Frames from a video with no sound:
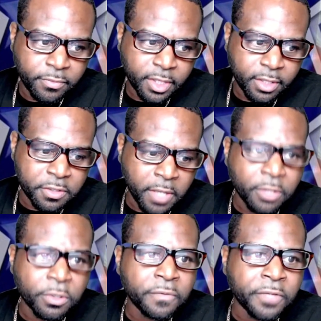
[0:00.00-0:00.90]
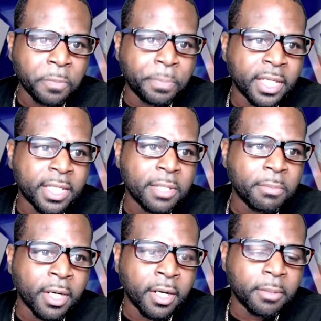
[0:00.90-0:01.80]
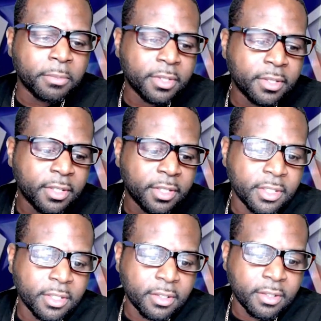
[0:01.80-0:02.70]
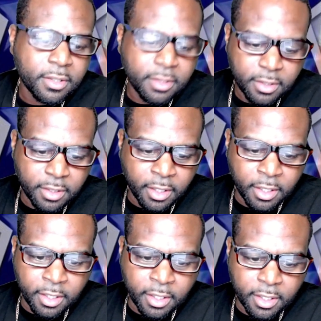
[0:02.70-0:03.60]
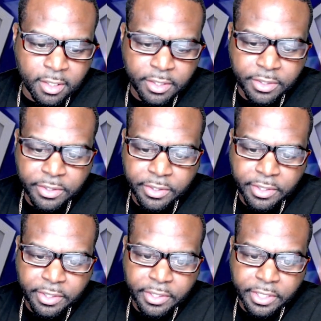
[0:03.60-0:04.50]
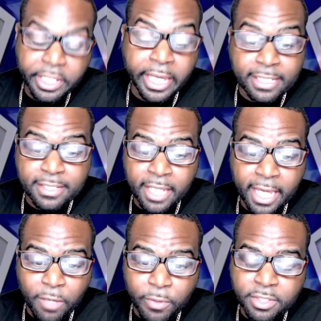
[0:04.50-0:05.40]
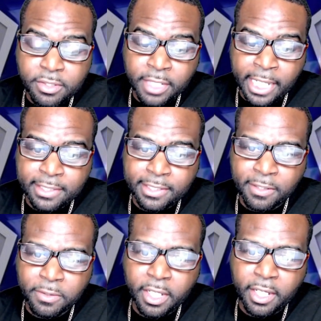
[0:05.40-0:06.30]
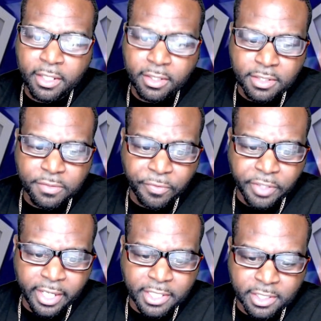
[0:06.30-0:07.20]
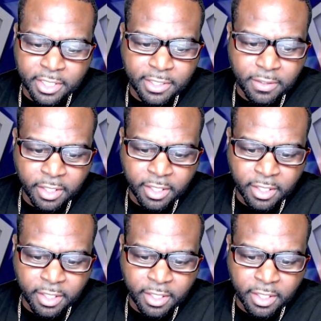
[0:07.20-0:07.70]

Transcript: So I don't know if they'll pick him up. Uh Casey Hayward's still out there. Okay, he's a free agent. Didn't know that.